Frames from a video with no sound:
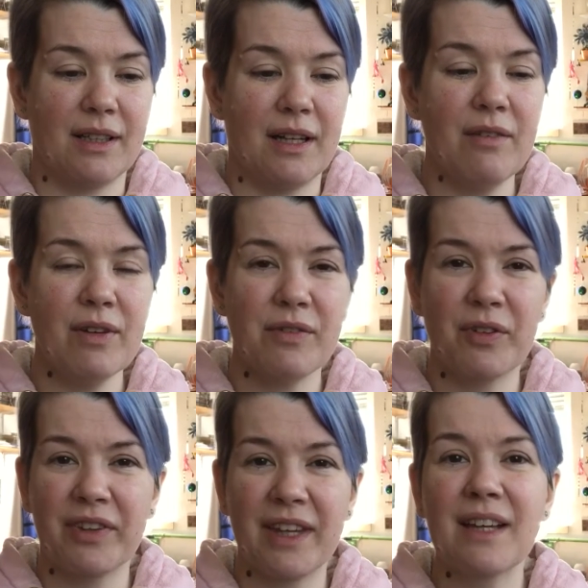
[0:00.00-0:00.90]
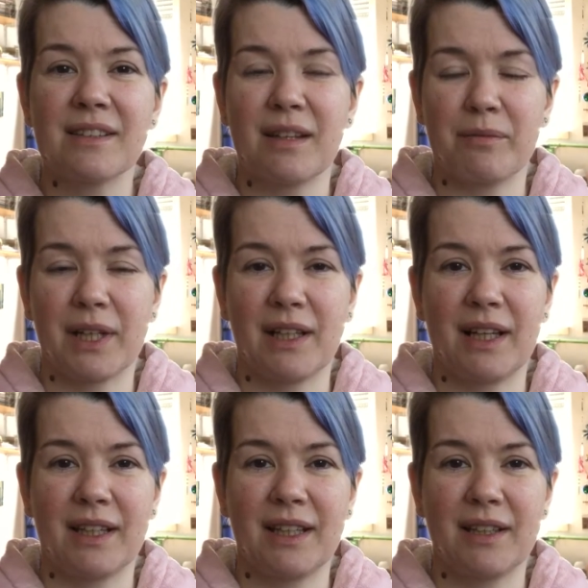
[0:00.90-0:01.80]
even if you think something
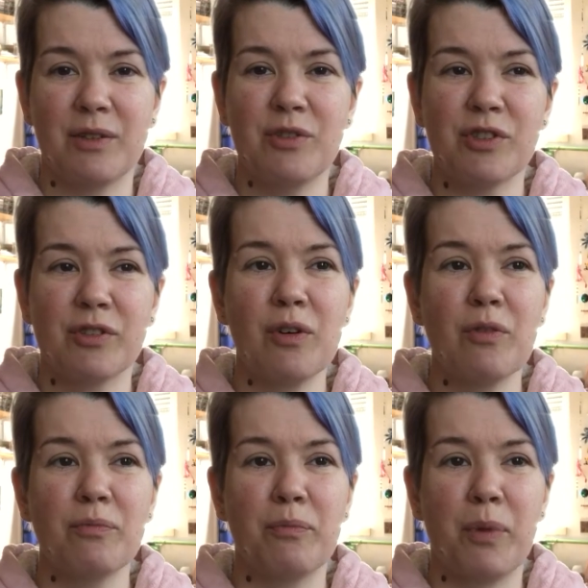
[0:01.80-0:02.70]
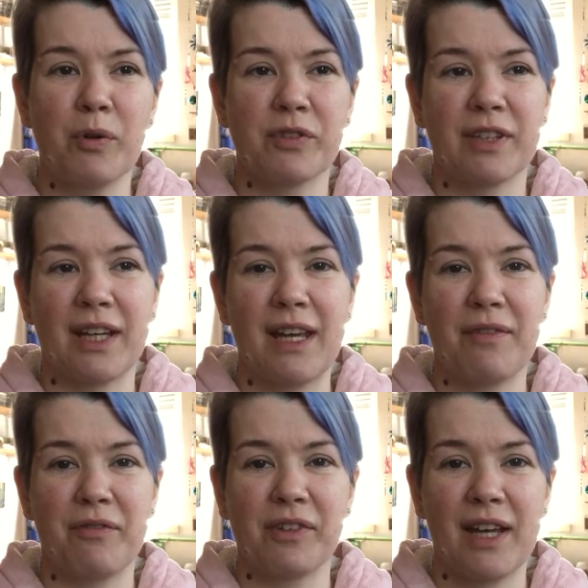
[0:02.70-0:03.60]
like that, you just don't post a
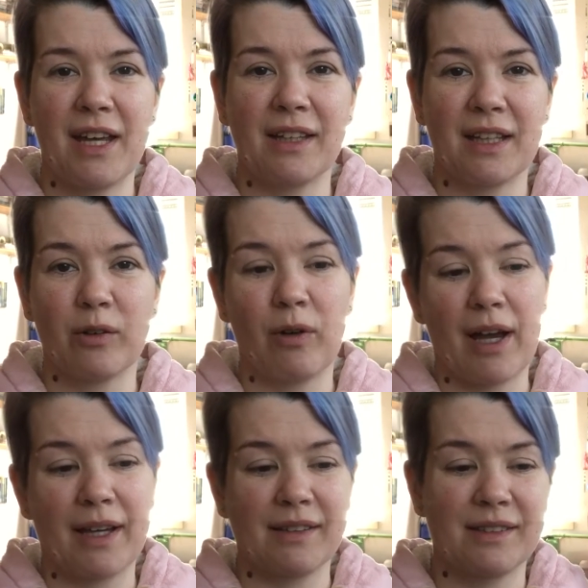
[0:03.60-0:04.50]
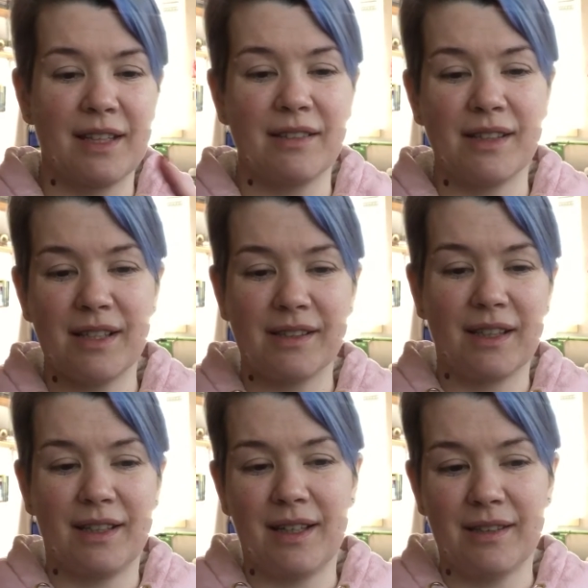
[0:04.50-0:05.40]
gif saying that all I can see is this,
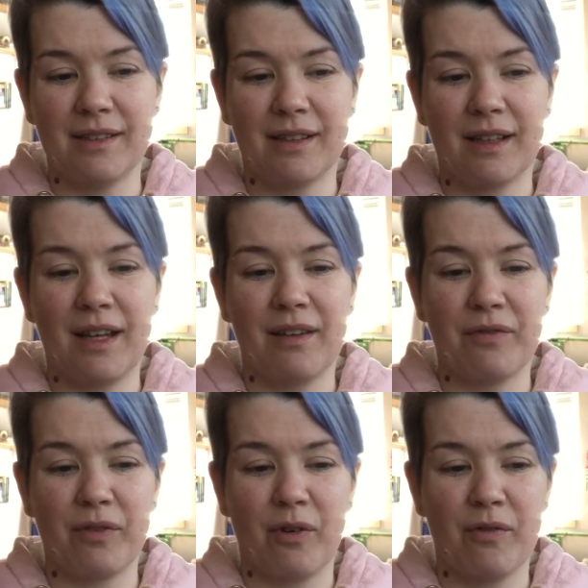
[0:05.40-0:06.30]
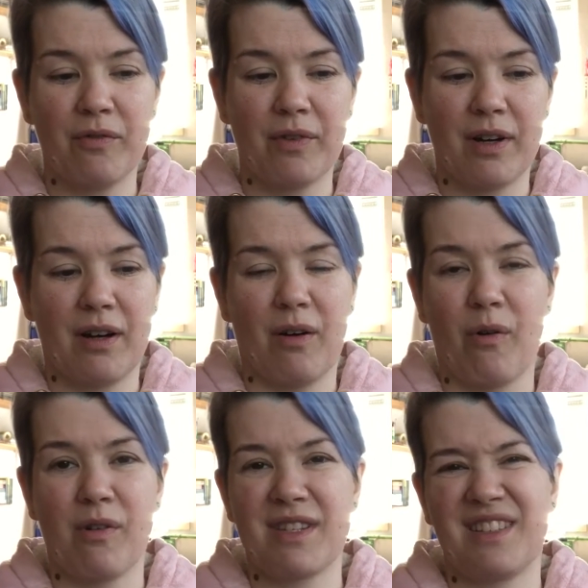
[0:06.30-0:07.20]
and then a gif of a
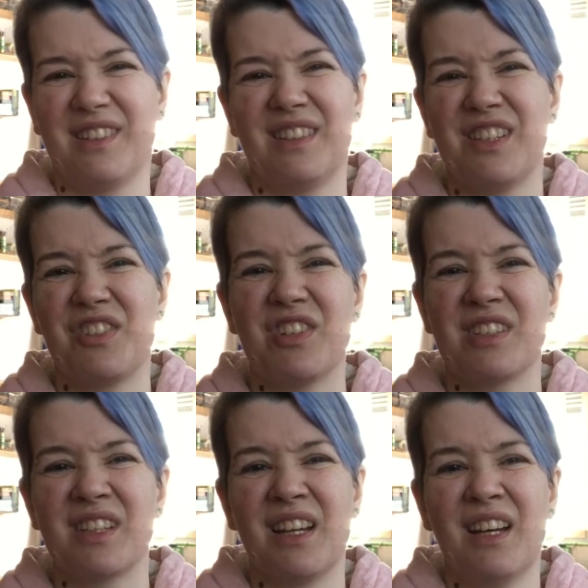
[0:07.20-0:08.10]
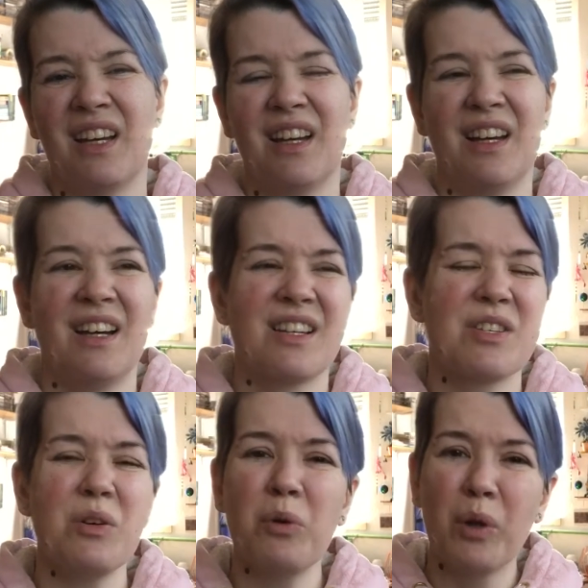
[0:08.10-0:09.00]
horse. It's just
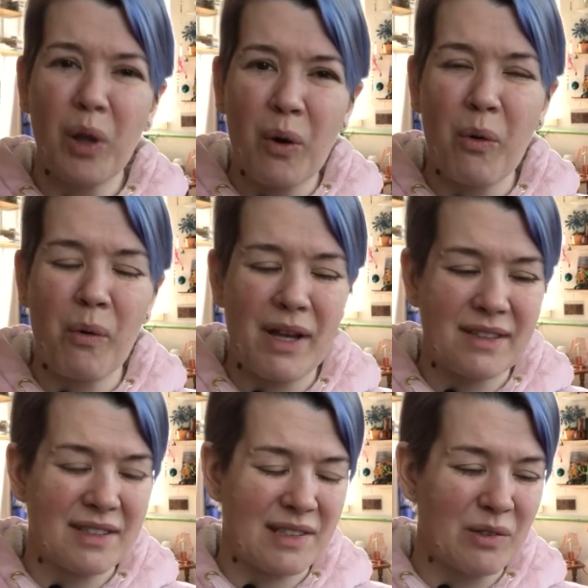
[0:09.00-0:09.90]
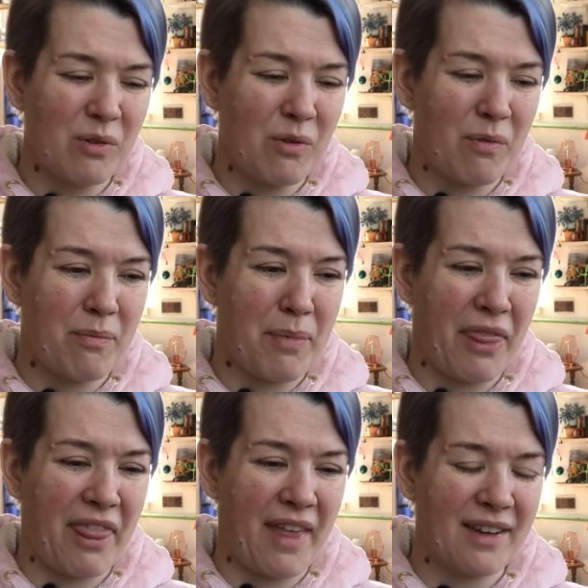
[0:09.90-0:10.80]
so low and so
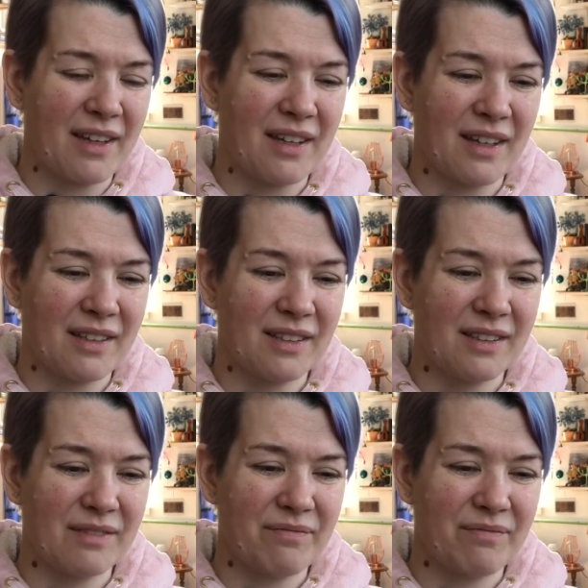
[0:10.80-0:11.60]
pathetic, and